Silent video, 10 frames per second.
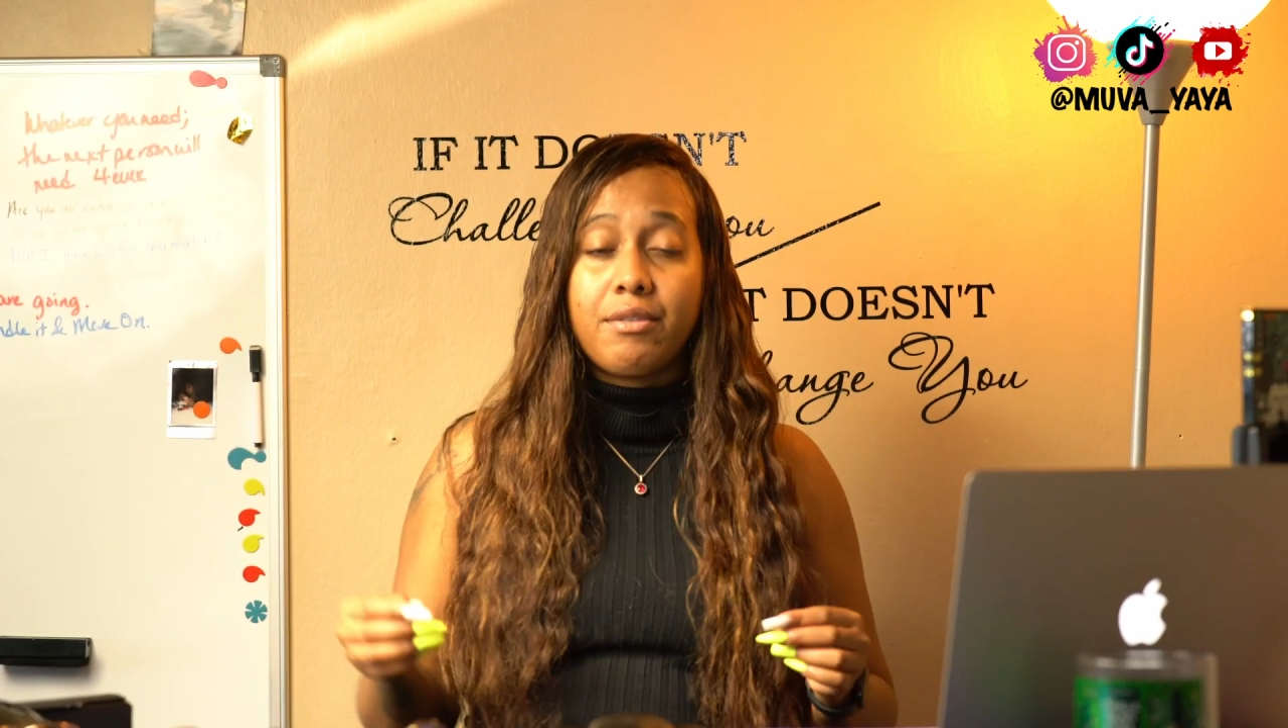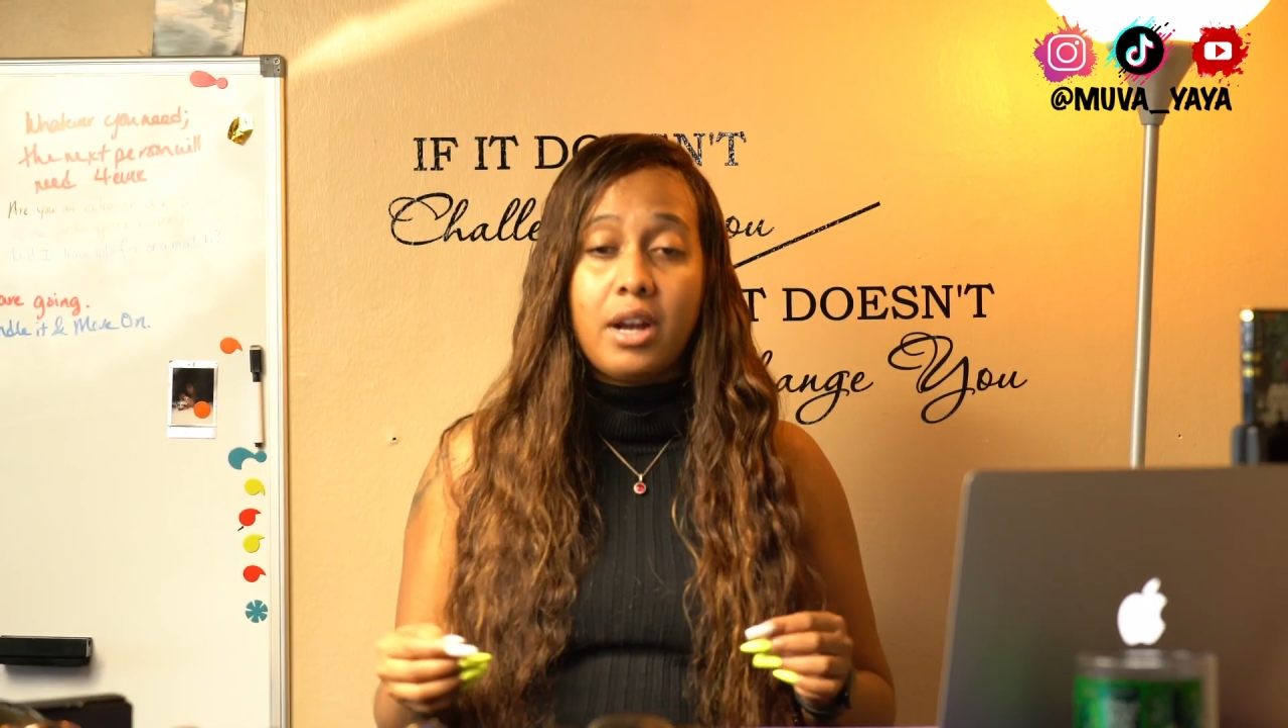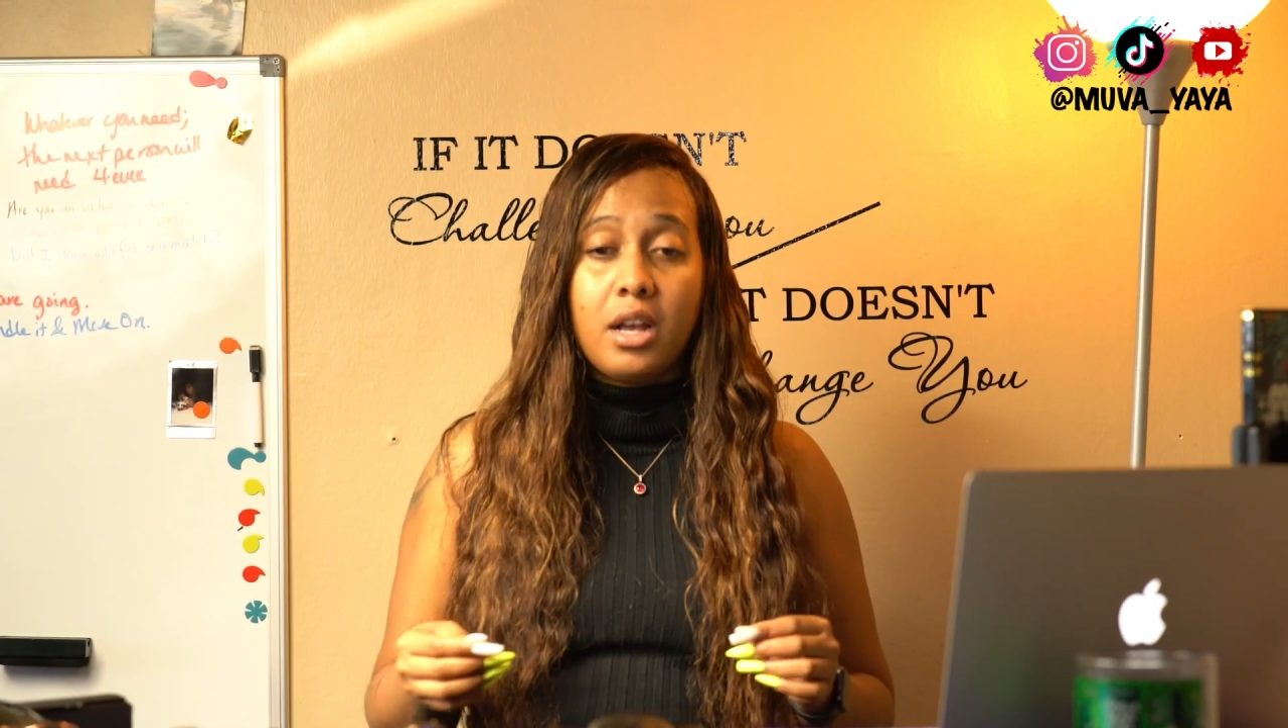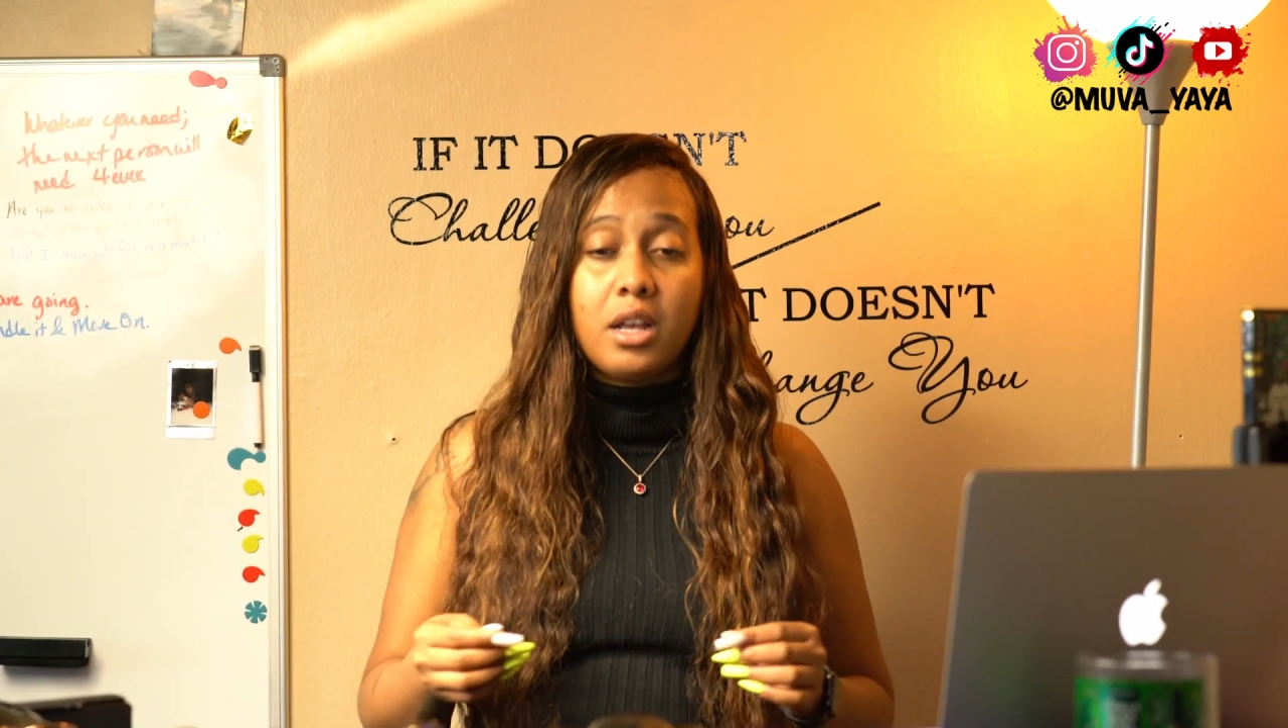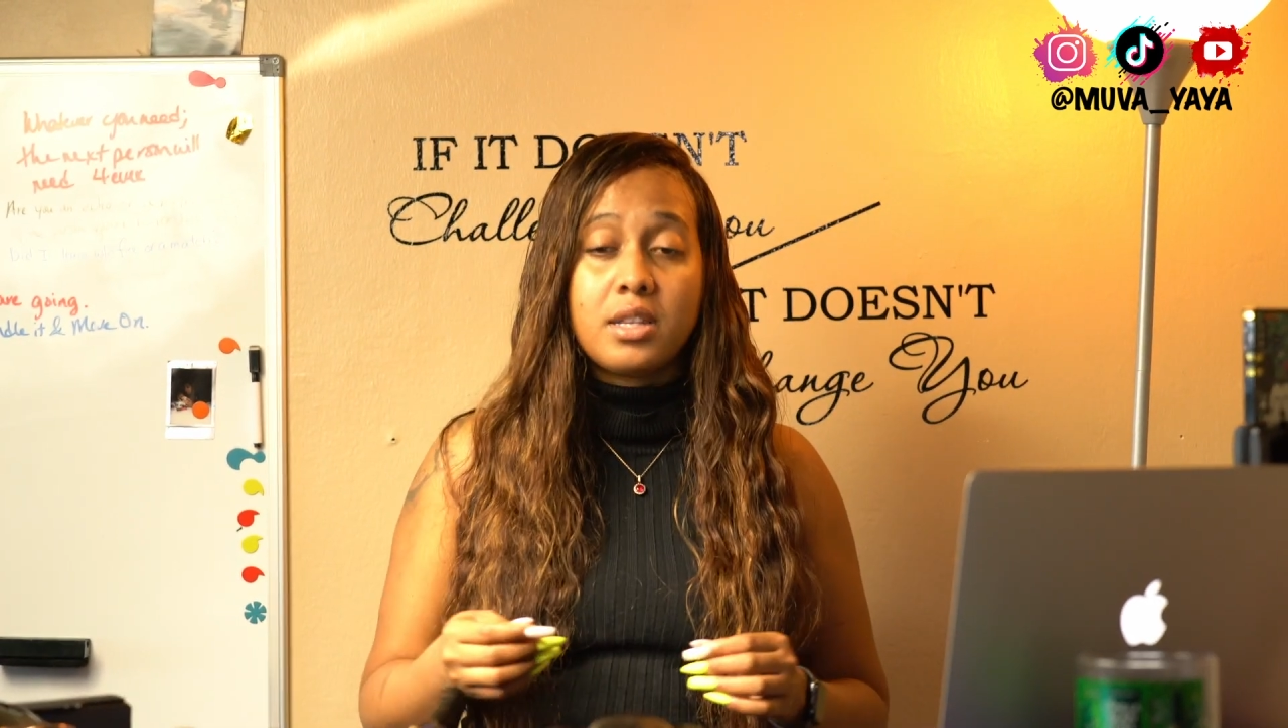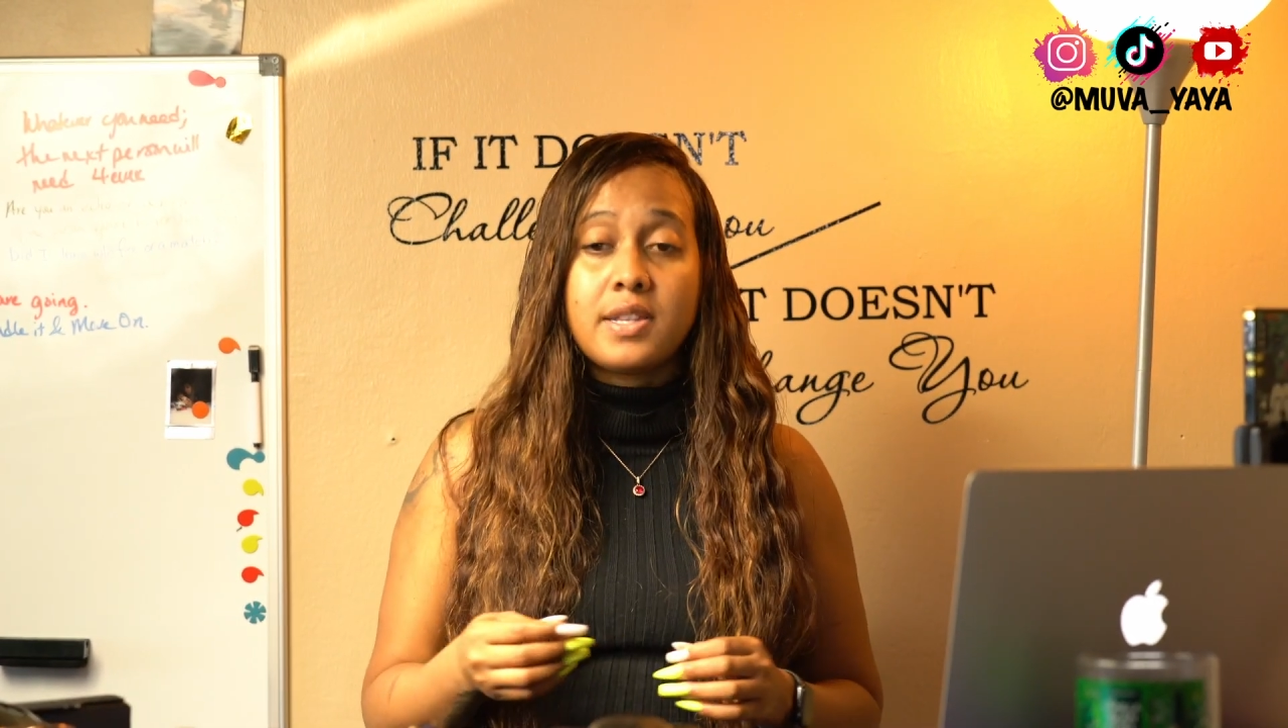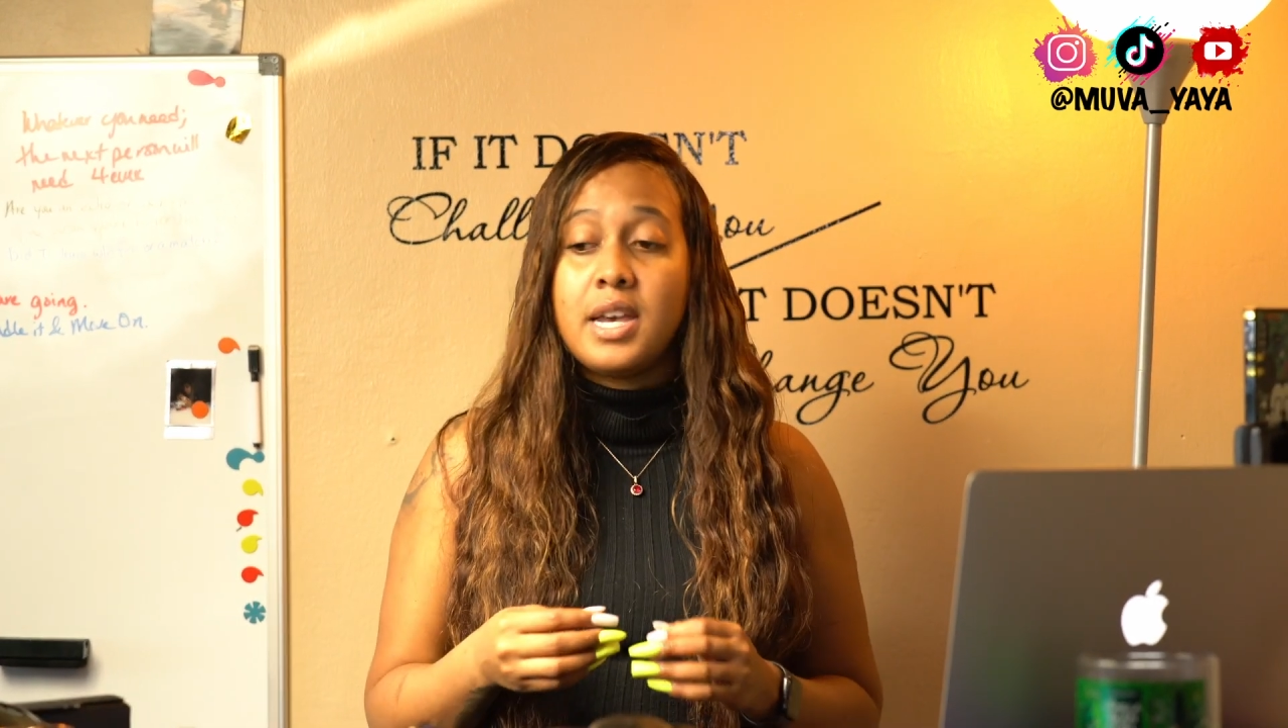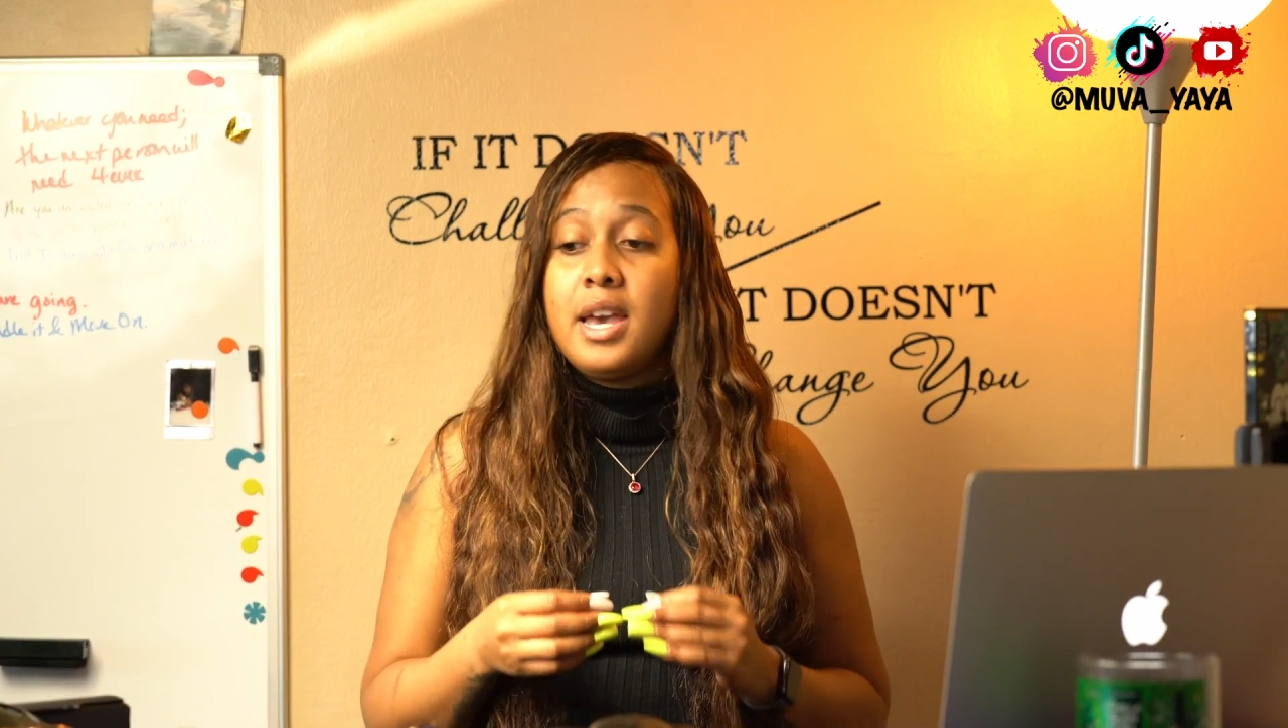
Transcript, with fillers: rest,